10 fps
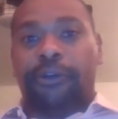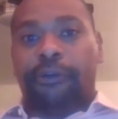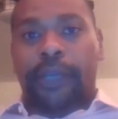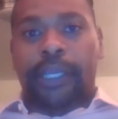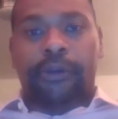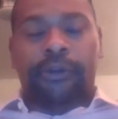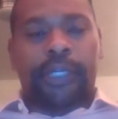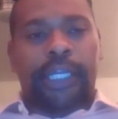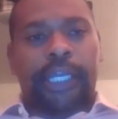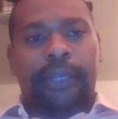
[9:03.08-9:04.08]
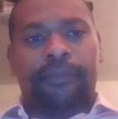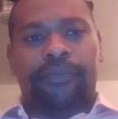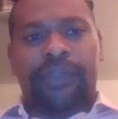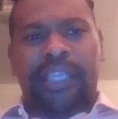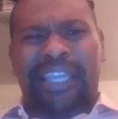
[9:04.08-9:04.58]
career,
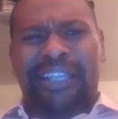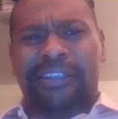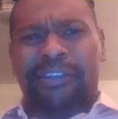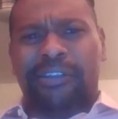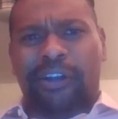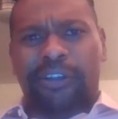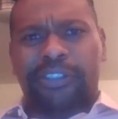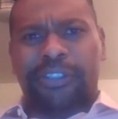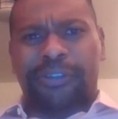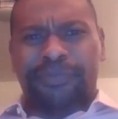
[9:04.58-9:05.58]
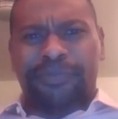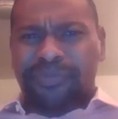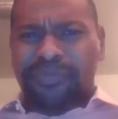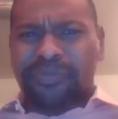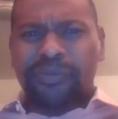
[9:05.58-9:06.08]
and also
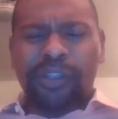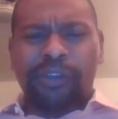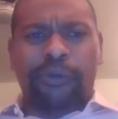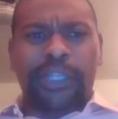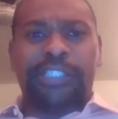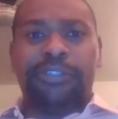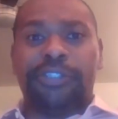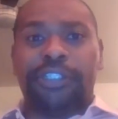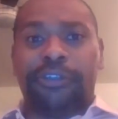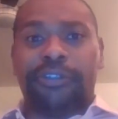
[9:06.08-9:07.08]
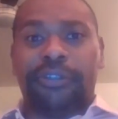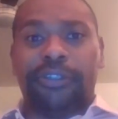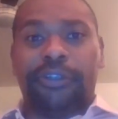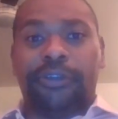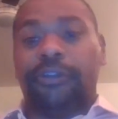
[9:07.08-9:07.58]
what suits
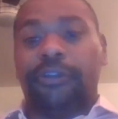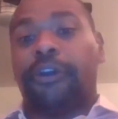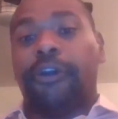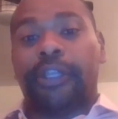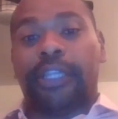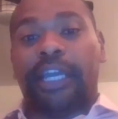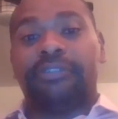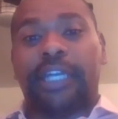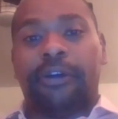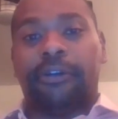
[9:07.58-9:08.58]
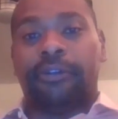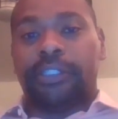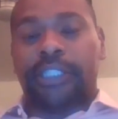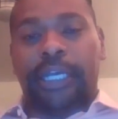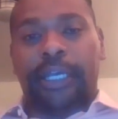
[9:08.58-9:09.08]
your current lifestyle
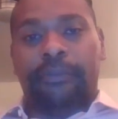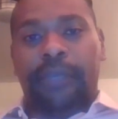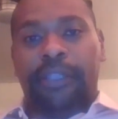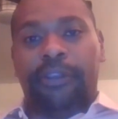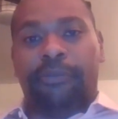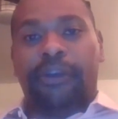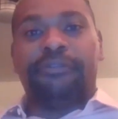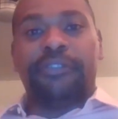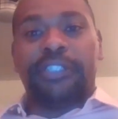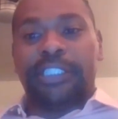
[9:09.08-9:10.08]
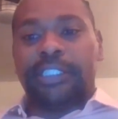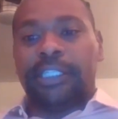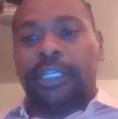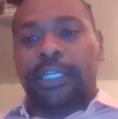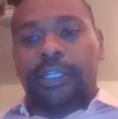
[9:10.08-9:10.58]
and your preferences.
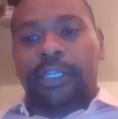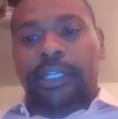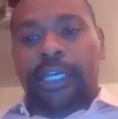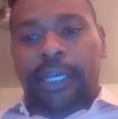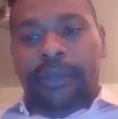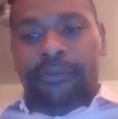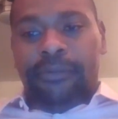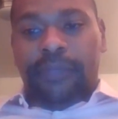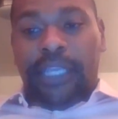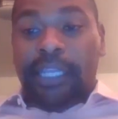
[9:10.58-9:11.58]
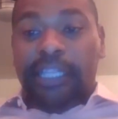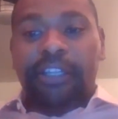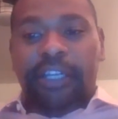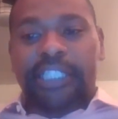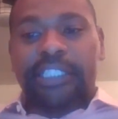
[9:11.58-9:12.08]
And
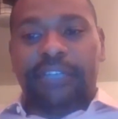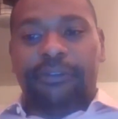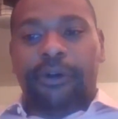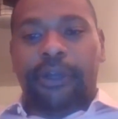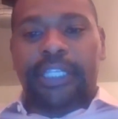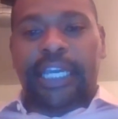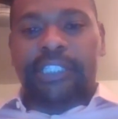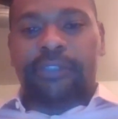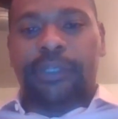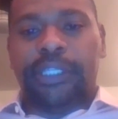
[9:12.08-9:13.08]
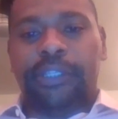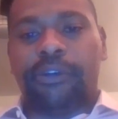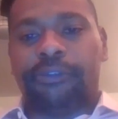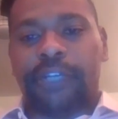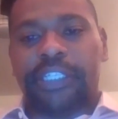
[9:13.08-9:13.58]
it's a difficult task when you're
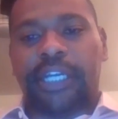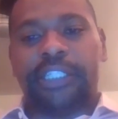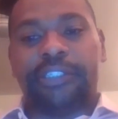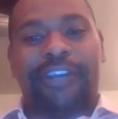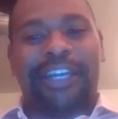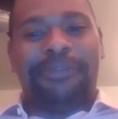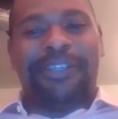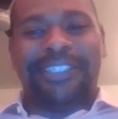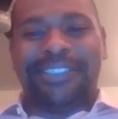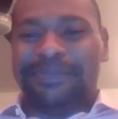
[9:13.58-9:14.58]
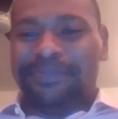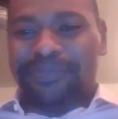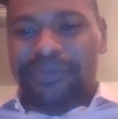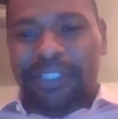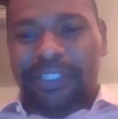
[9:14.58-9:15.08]
a fresh college grad, because
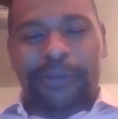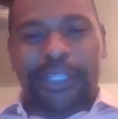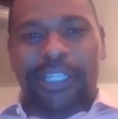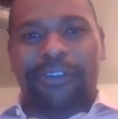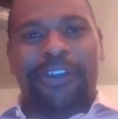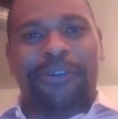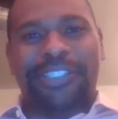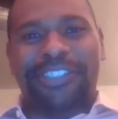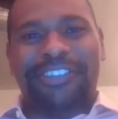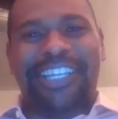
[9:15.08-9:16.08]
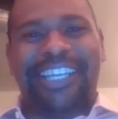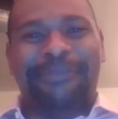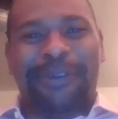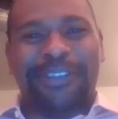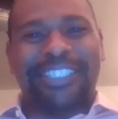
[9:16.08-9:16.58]
you really don't know what you're doing
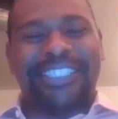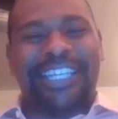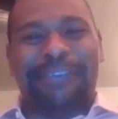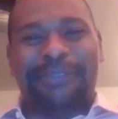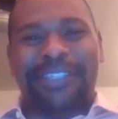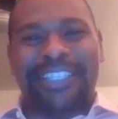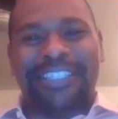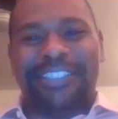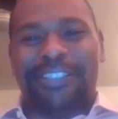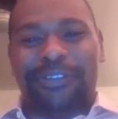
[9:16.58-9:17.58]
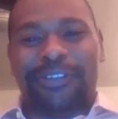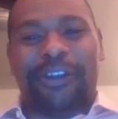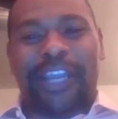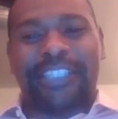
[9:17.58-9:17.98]
most of the time until you start